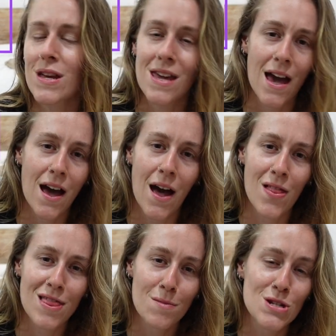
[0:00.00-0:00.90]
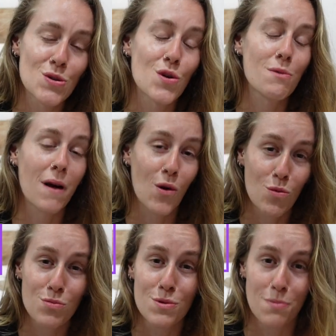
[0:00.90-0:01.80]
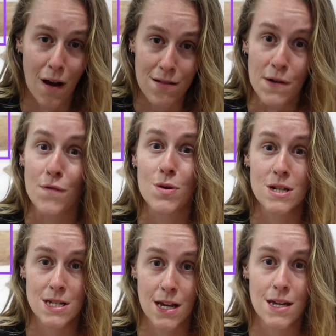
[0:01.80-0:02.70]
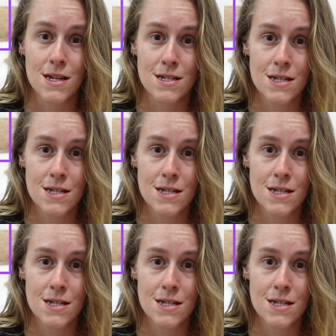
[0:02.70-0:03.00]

yeah, let me just talk about Ubud, Bali for a second